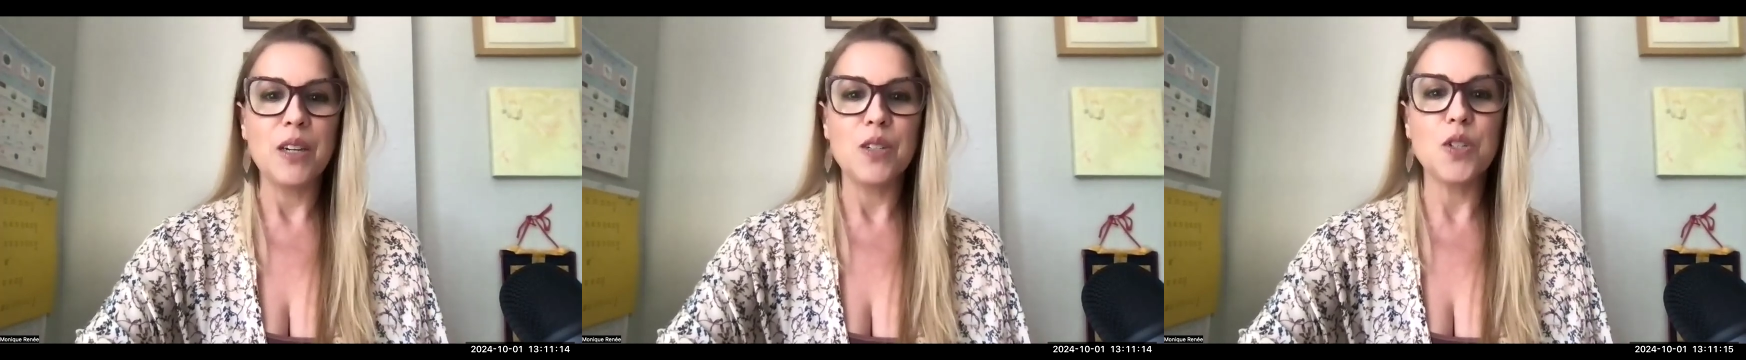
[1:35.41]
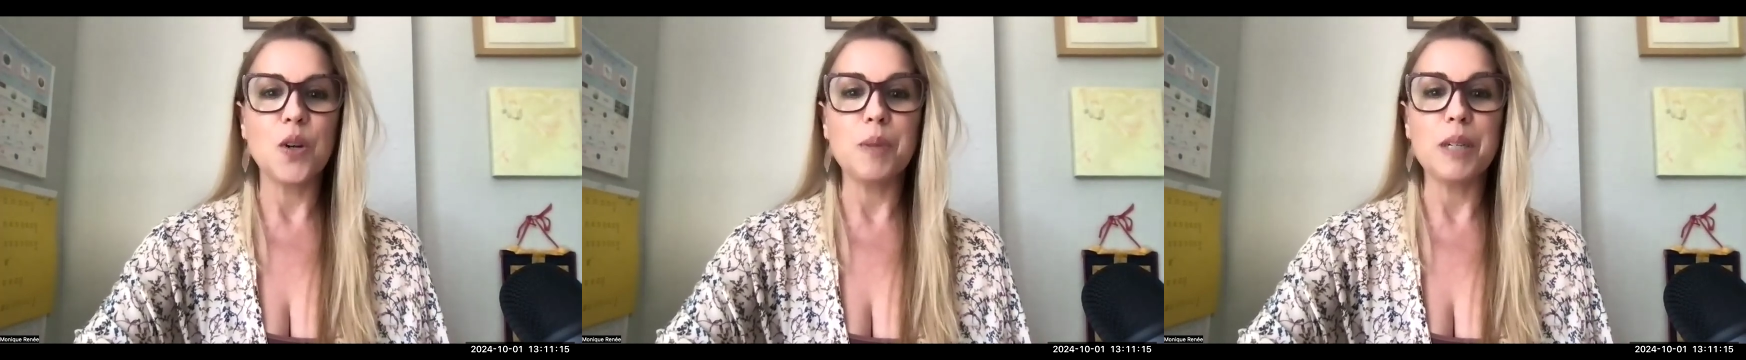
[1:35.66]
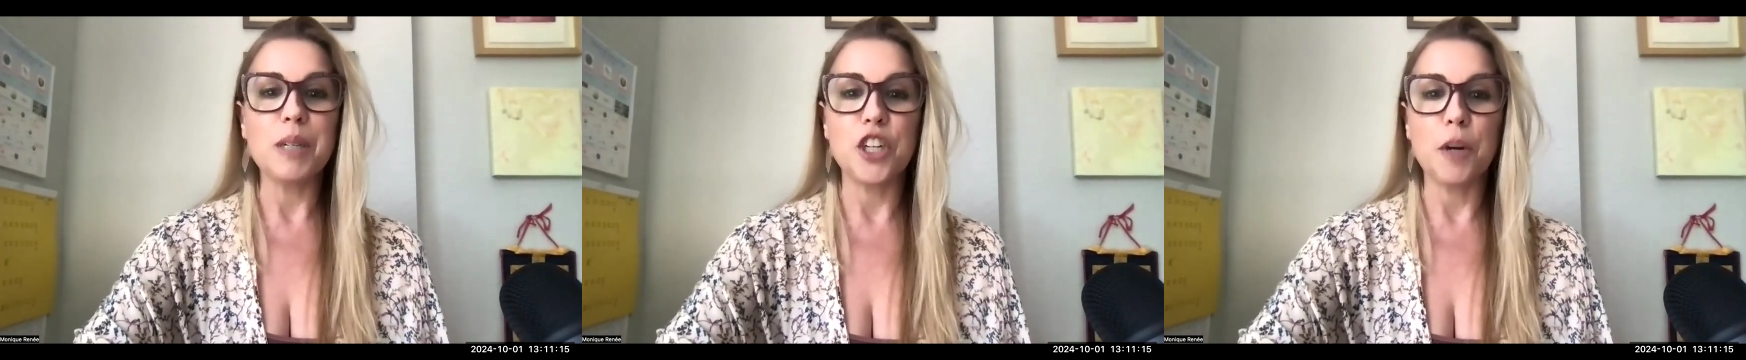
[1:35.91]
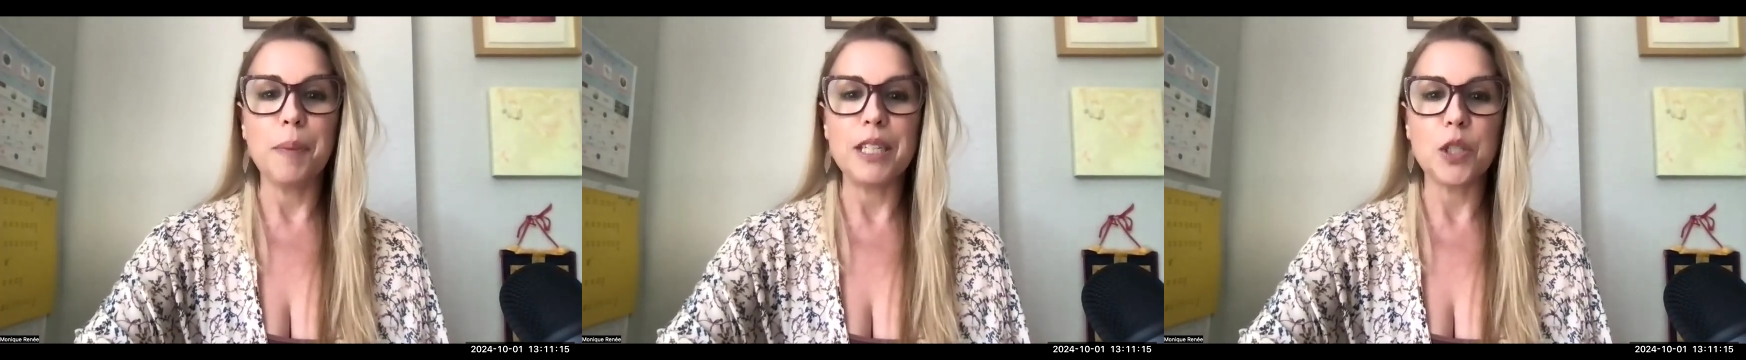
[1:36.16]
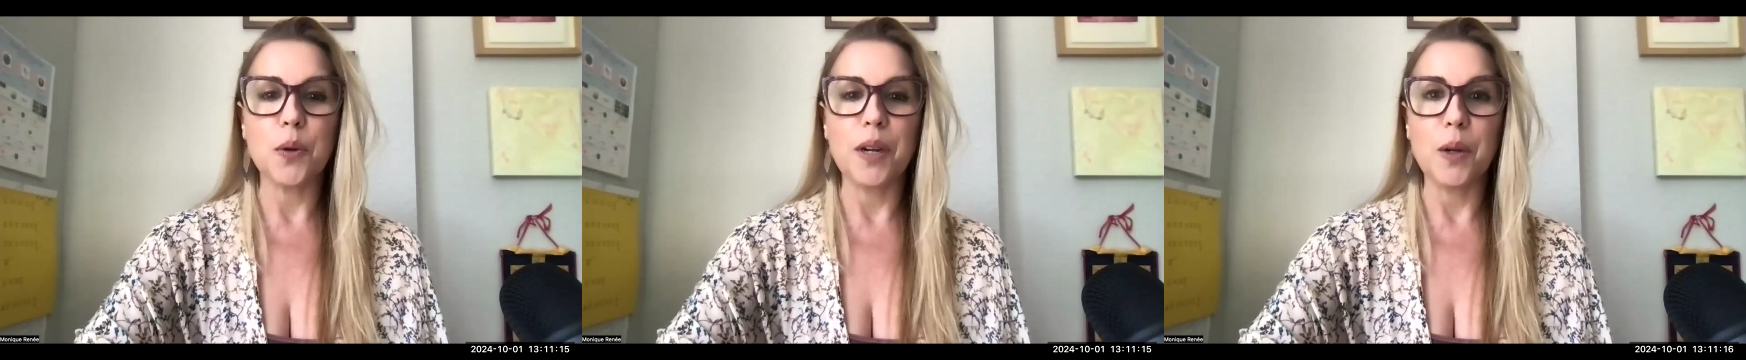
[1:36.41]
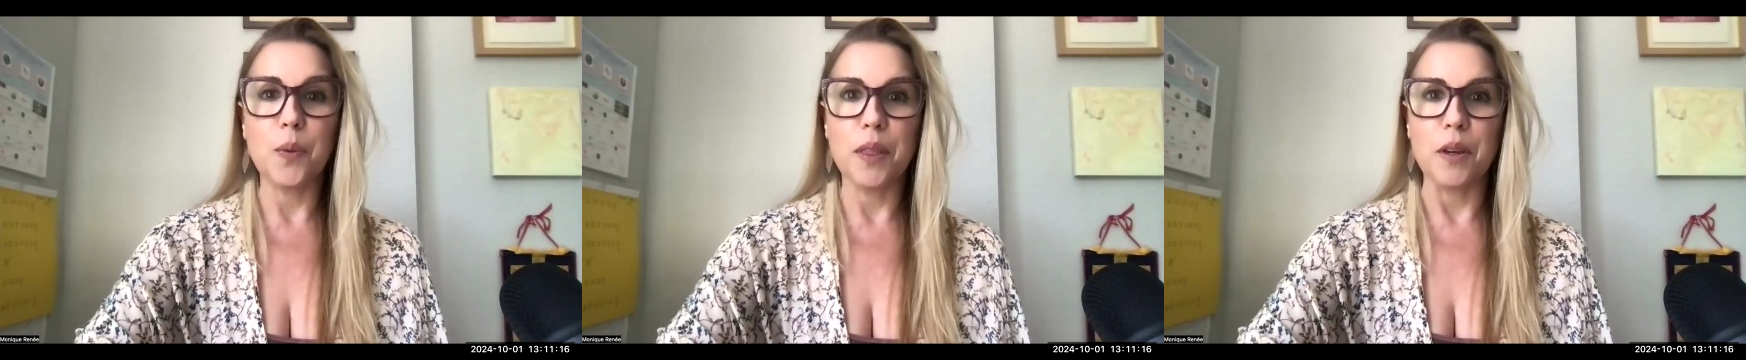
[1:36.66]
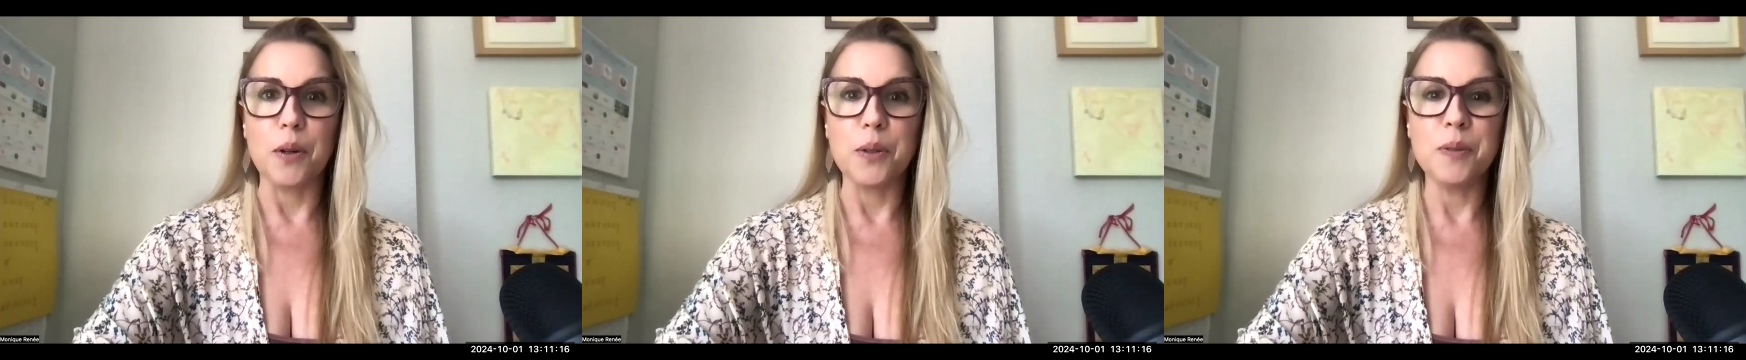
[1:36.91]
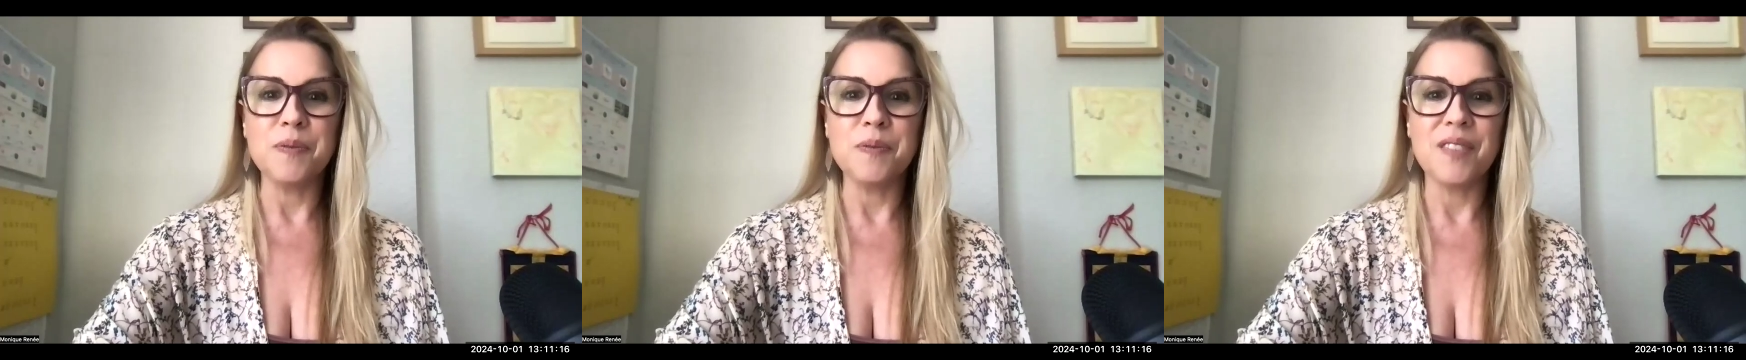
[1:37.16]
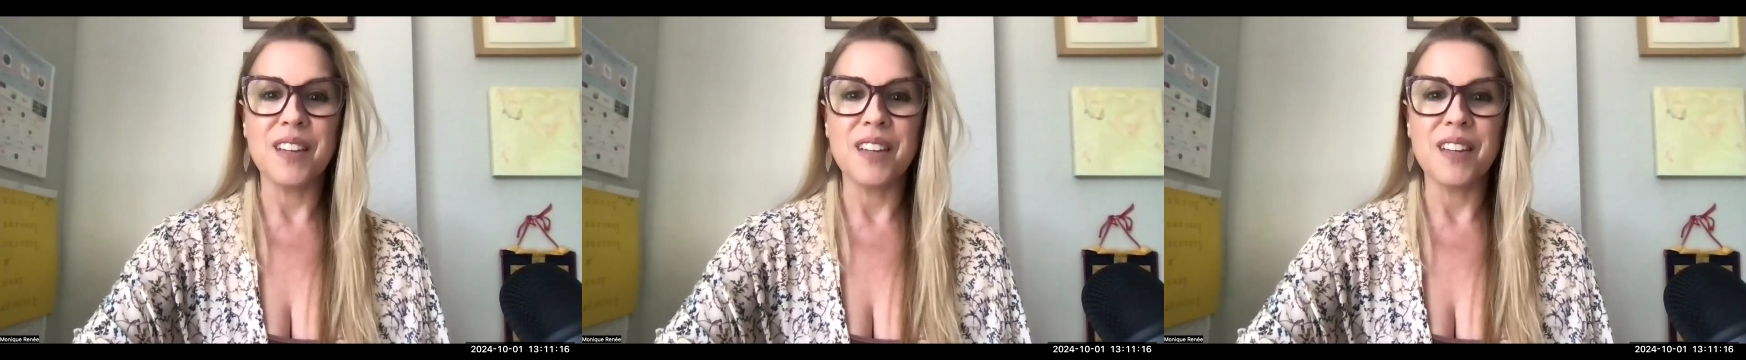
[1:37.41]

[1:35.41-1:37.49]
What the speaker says: So I'm going to share my screen with you